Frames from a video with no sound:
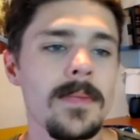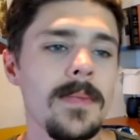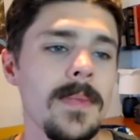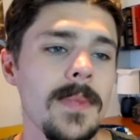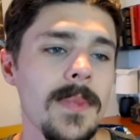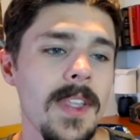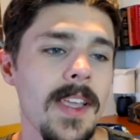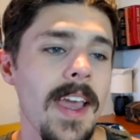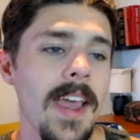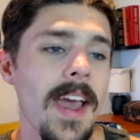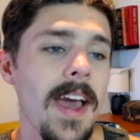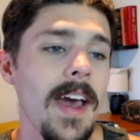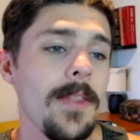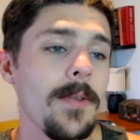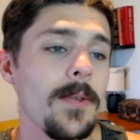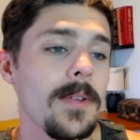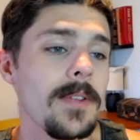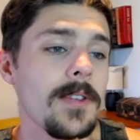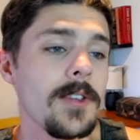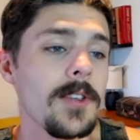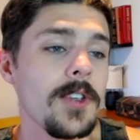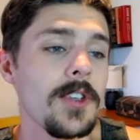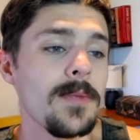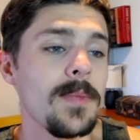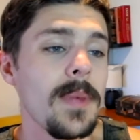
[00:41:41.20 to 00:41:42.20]

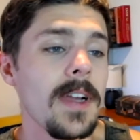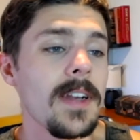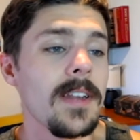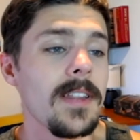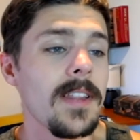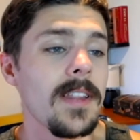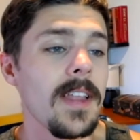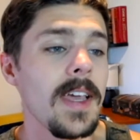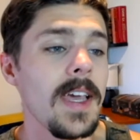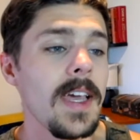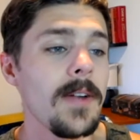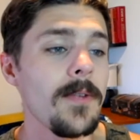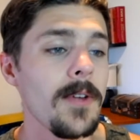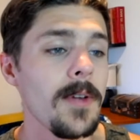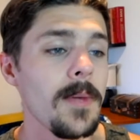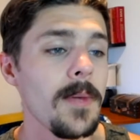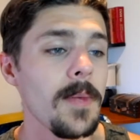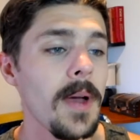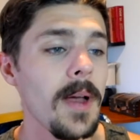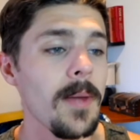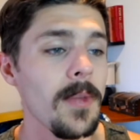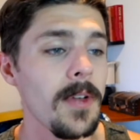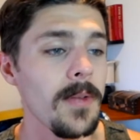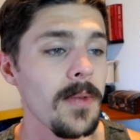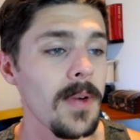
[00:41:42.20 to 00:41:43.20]
Catherine, suspecting that Henry
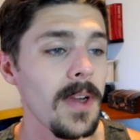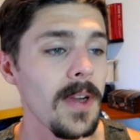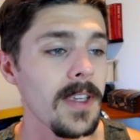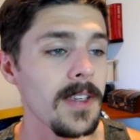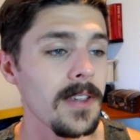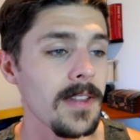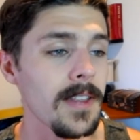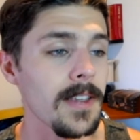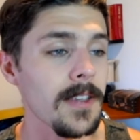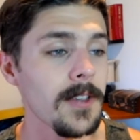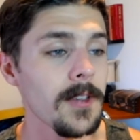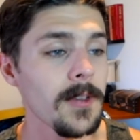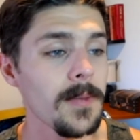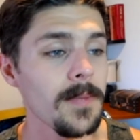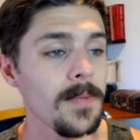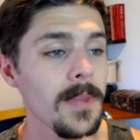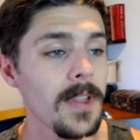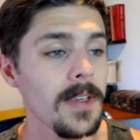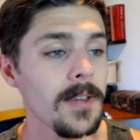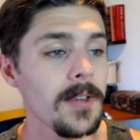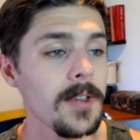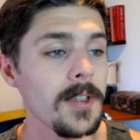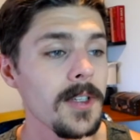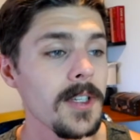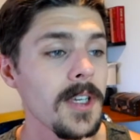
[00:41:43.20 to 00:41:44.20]
might be restless,
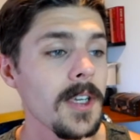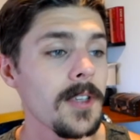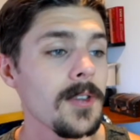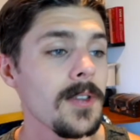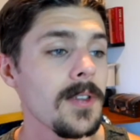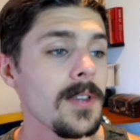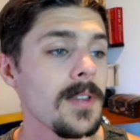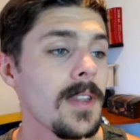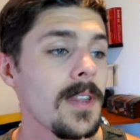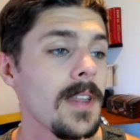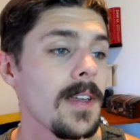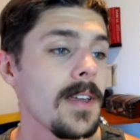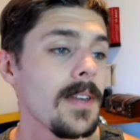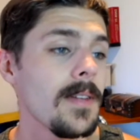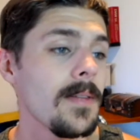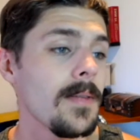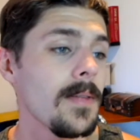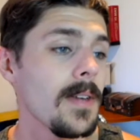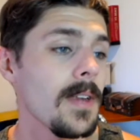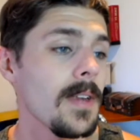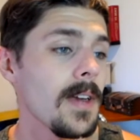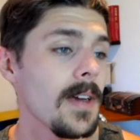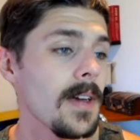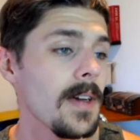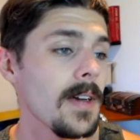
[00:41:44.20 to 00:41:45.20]
suggested that
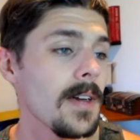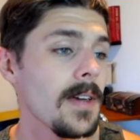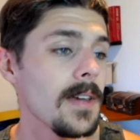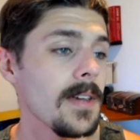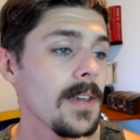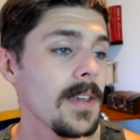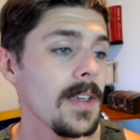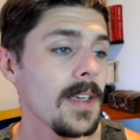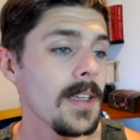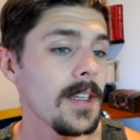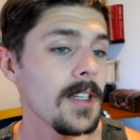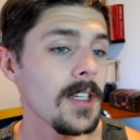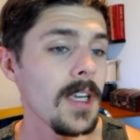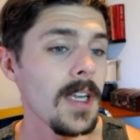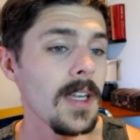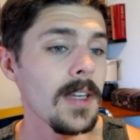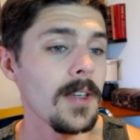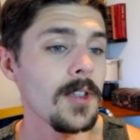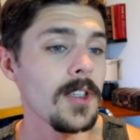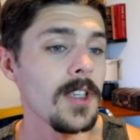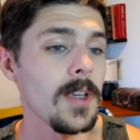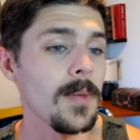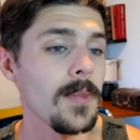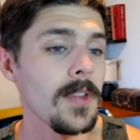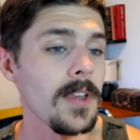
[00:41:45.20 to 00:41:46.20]
he
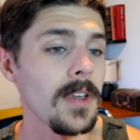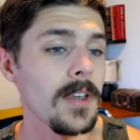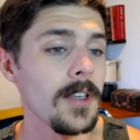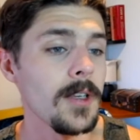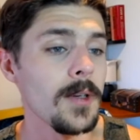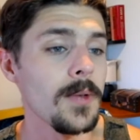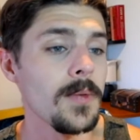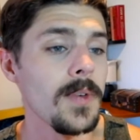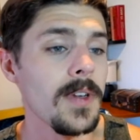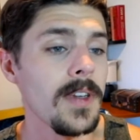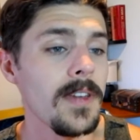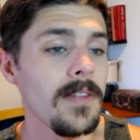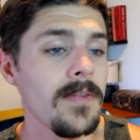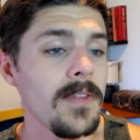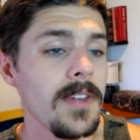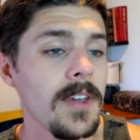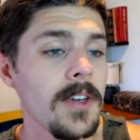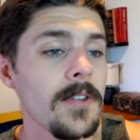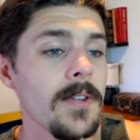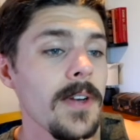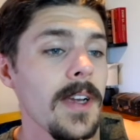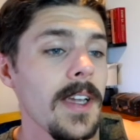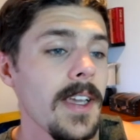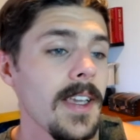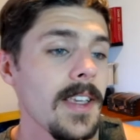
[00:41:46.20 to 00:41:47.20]
change something to
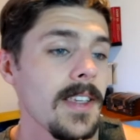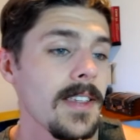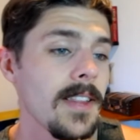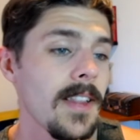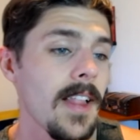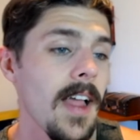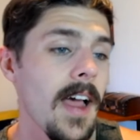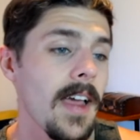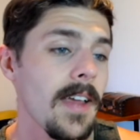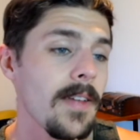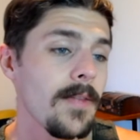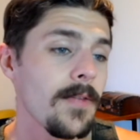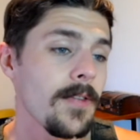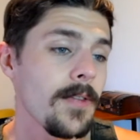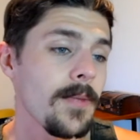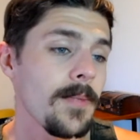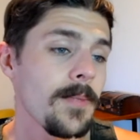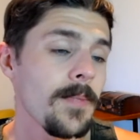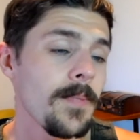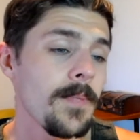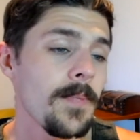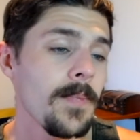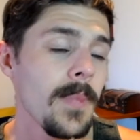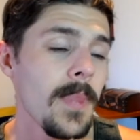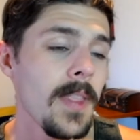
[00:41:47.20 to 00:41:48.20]
reinvigorate his life.
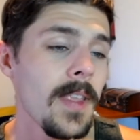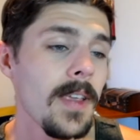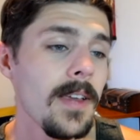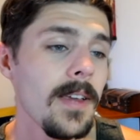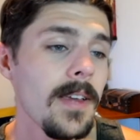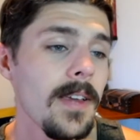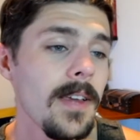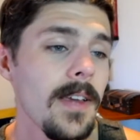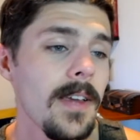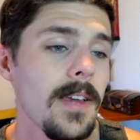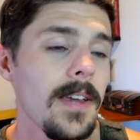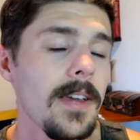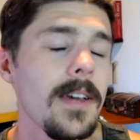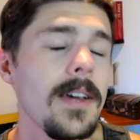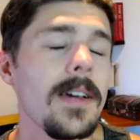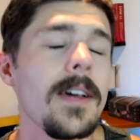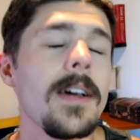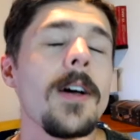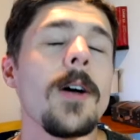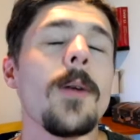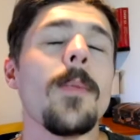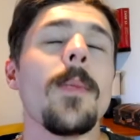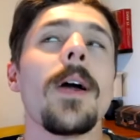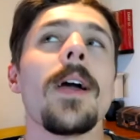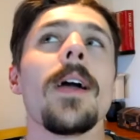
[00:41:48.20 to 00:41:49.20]

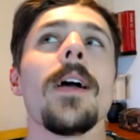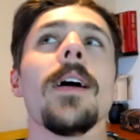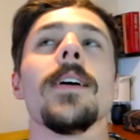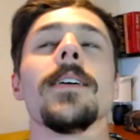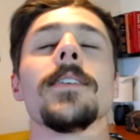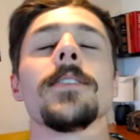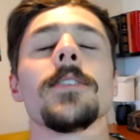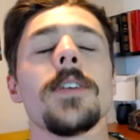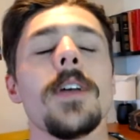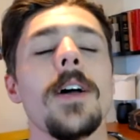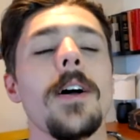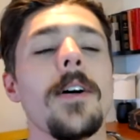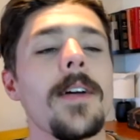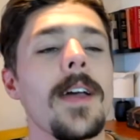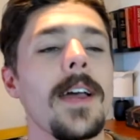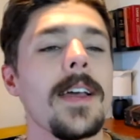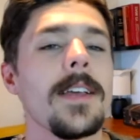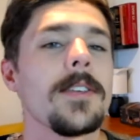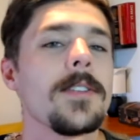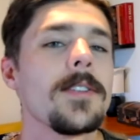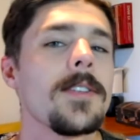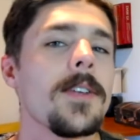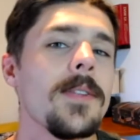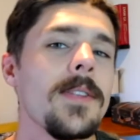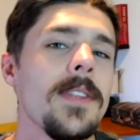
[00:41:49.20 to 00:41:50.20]
Oh my gosh. Okay,
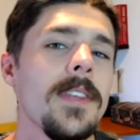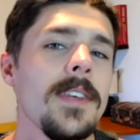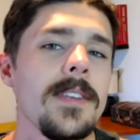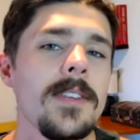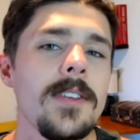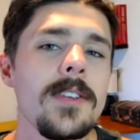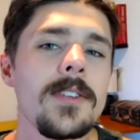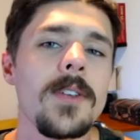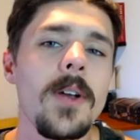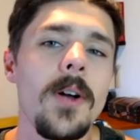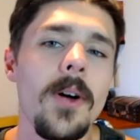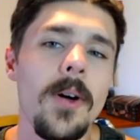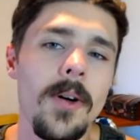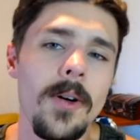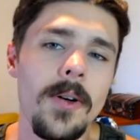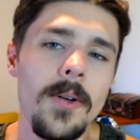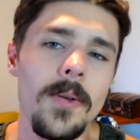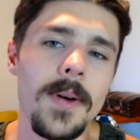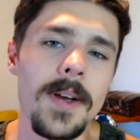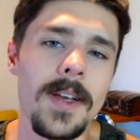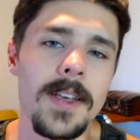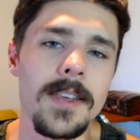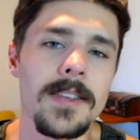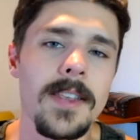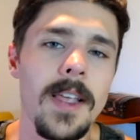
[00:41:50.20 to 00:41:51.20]
so this is
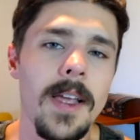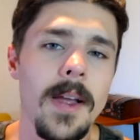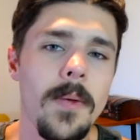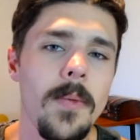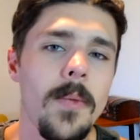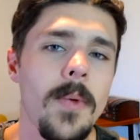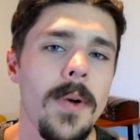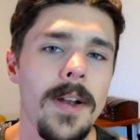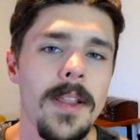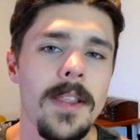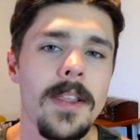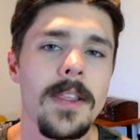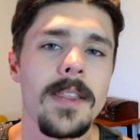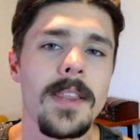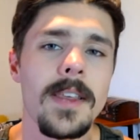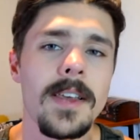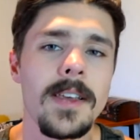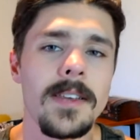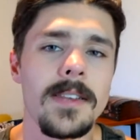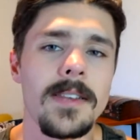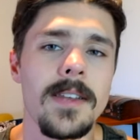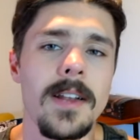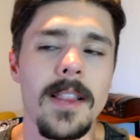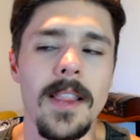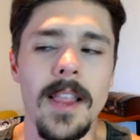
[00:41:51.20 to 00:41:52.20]
always like one of the
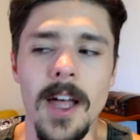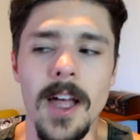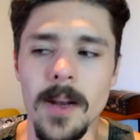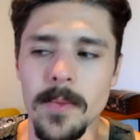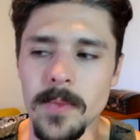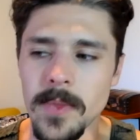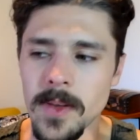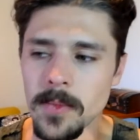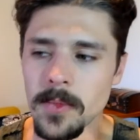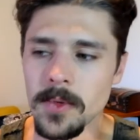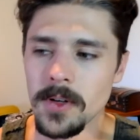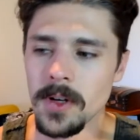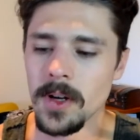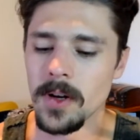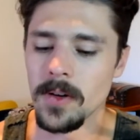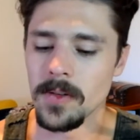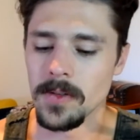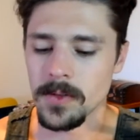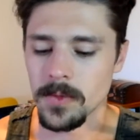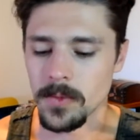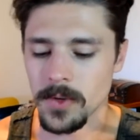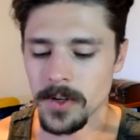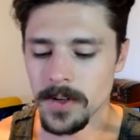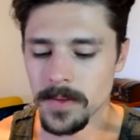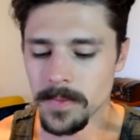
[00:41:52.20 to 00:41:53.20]
things that a lot of people go
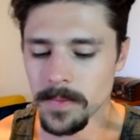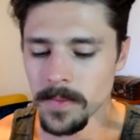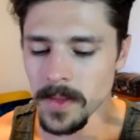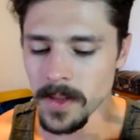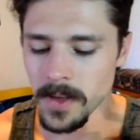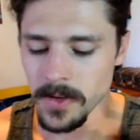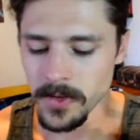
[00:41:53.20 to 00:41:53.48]
toward.